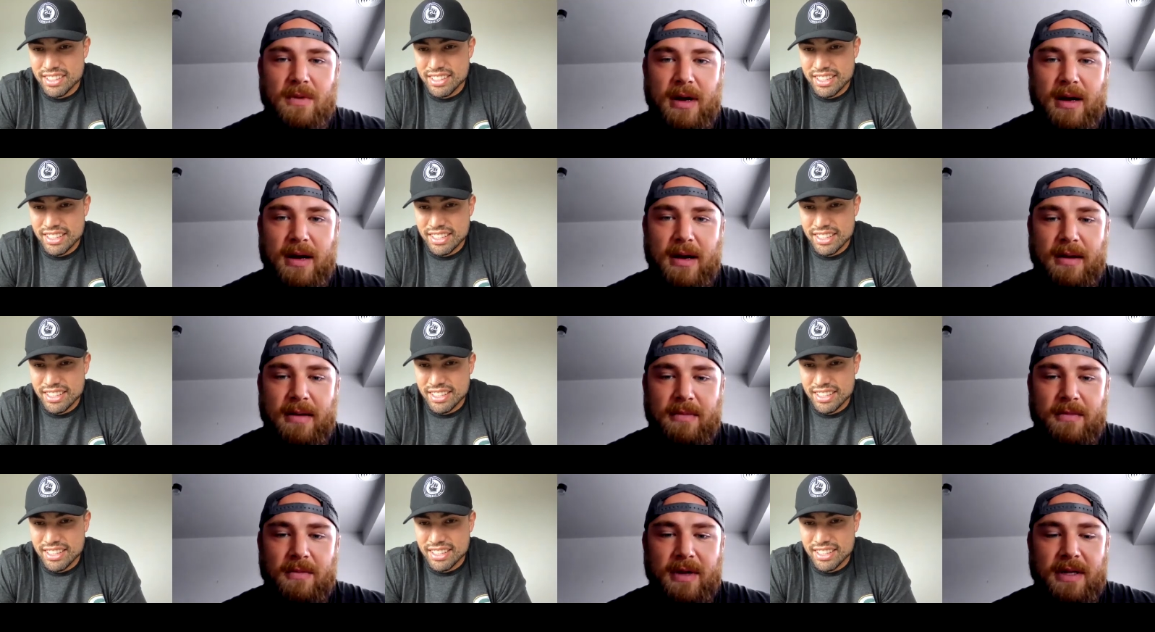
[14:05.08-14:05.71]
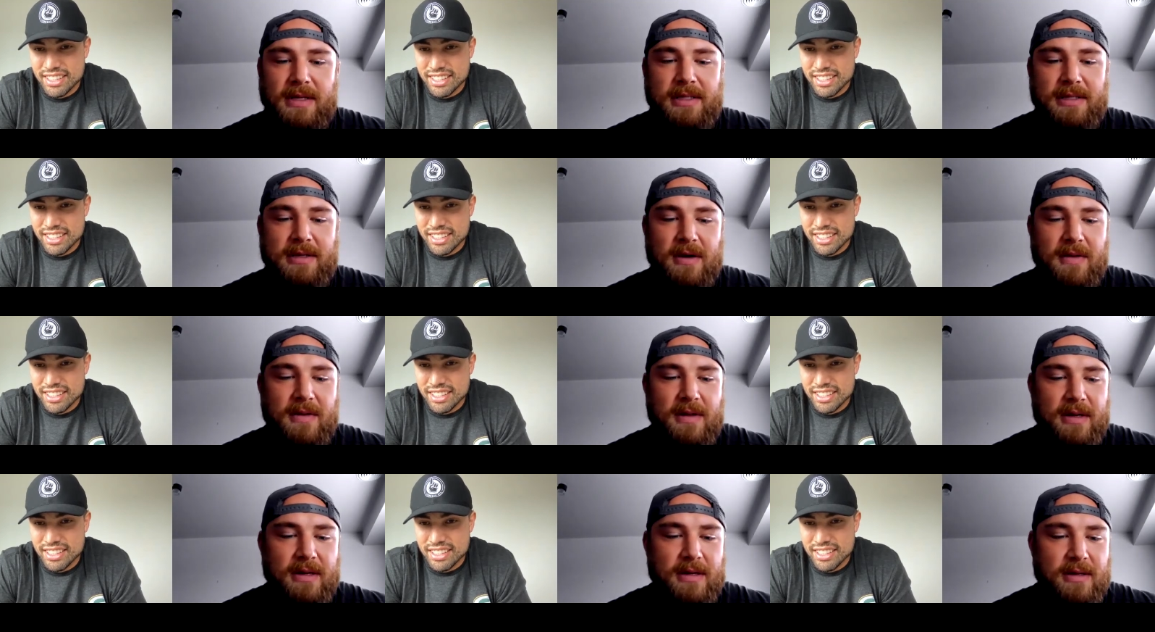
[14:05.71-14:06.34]
Speaker 1: uh,
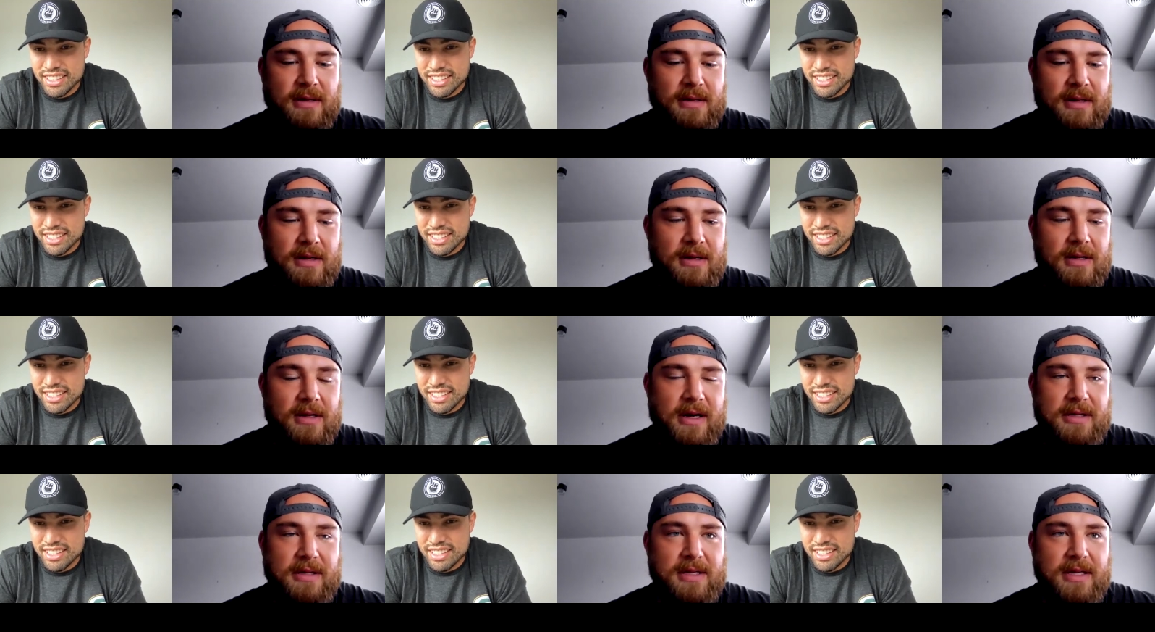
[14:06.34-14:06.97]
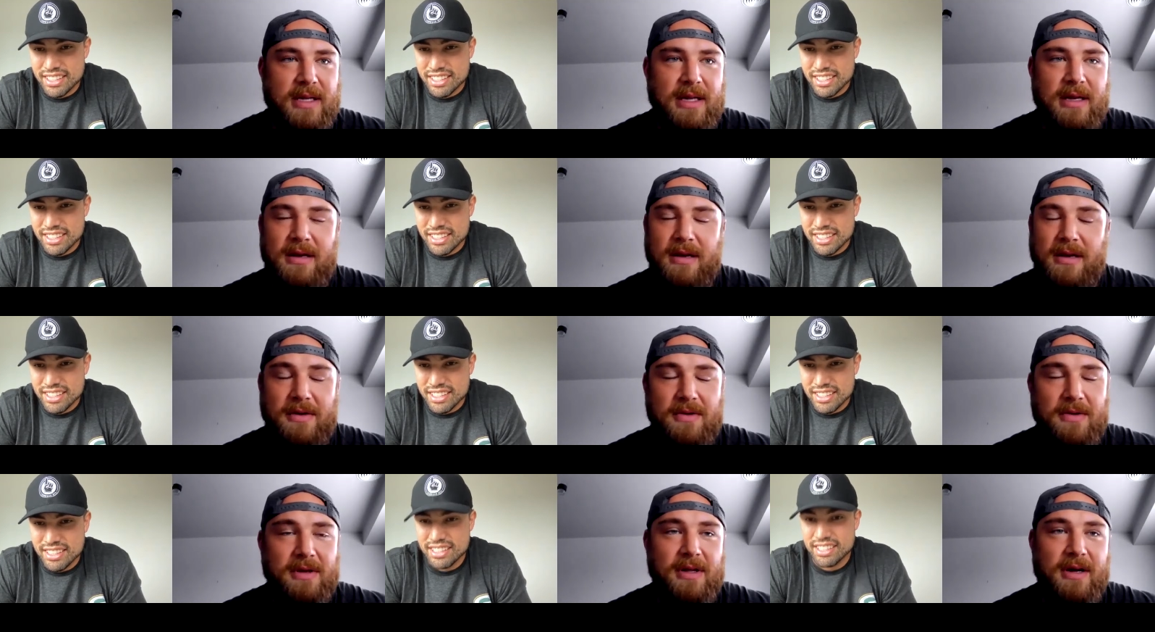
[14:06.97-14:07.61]
reinstall the the clutch. and
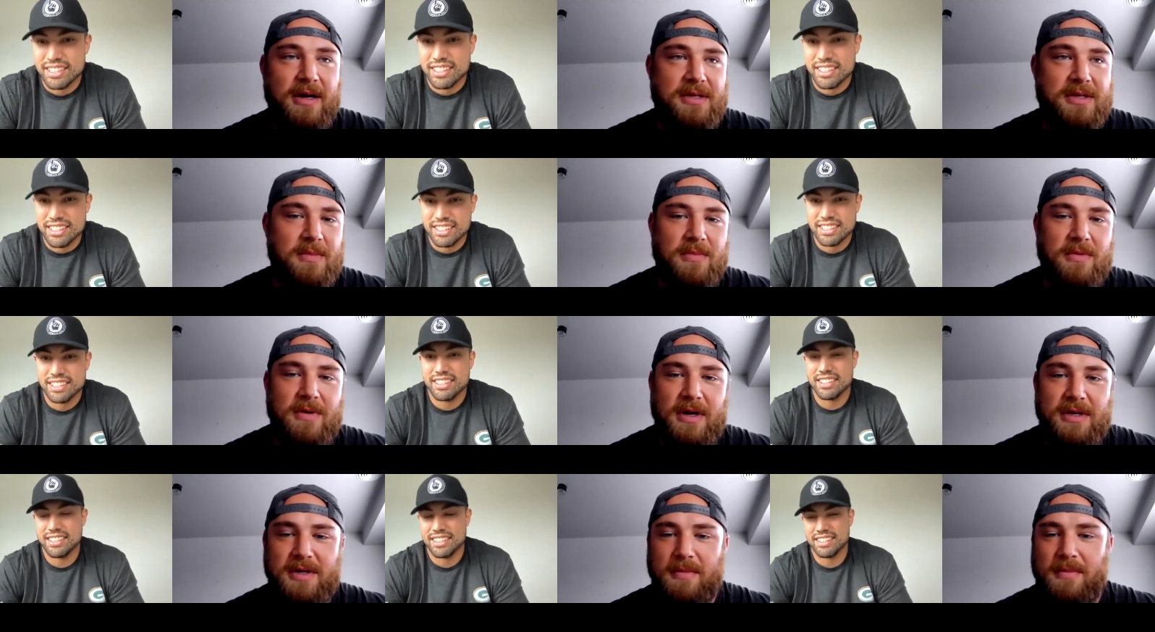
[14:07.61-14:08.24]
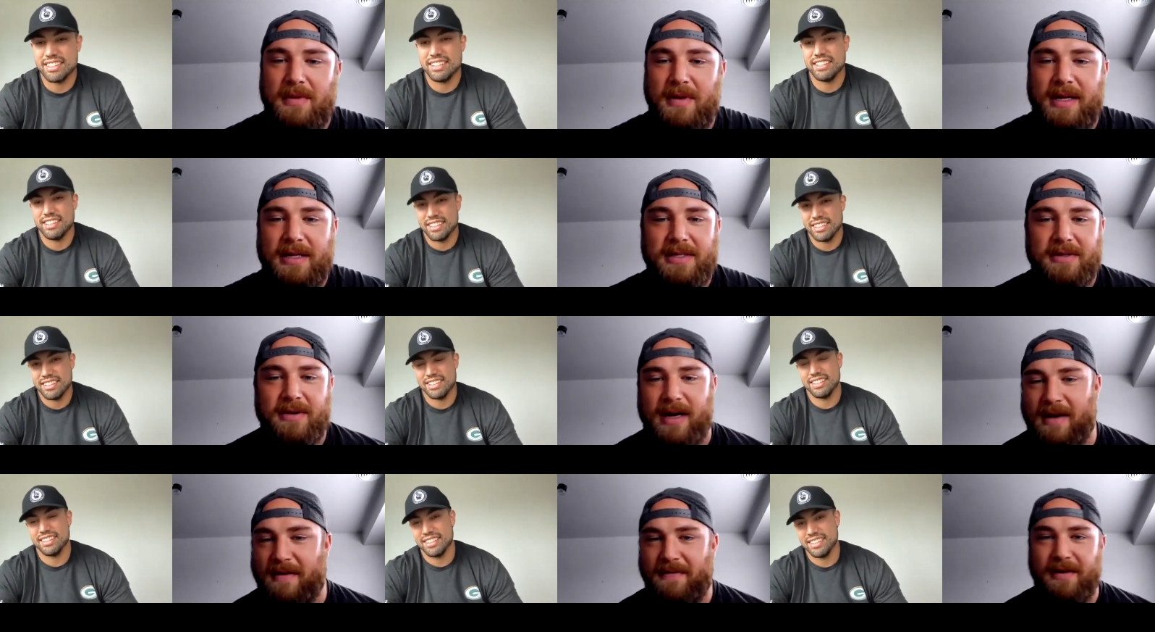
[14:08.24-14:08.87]
needed a new clutch and pressure
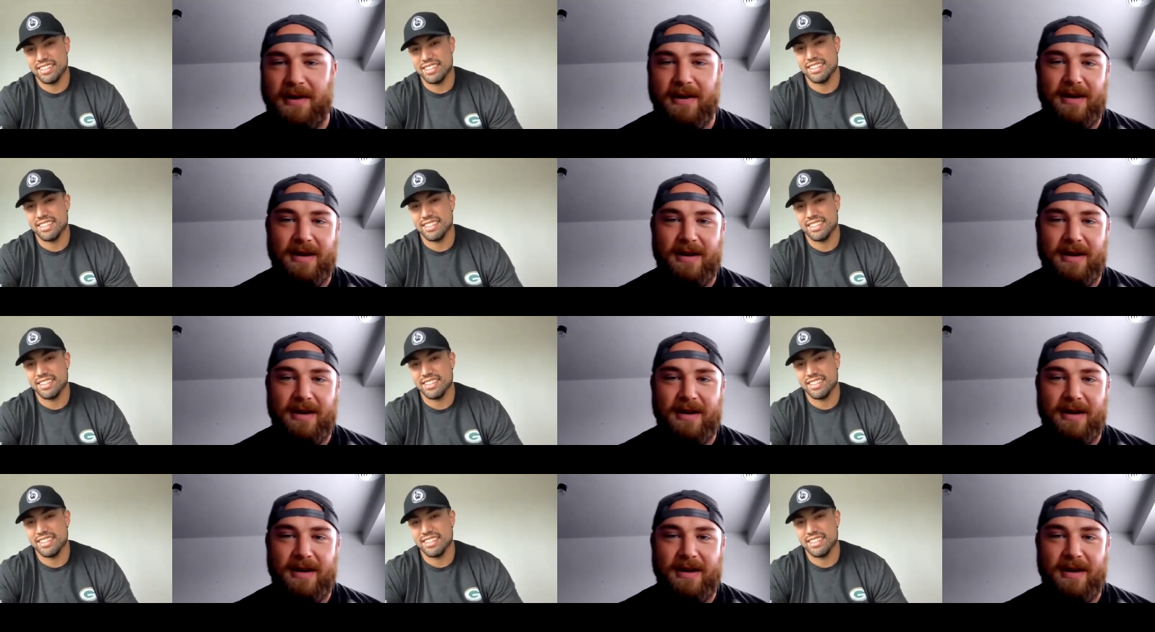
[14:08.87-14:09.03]
plate, so I had to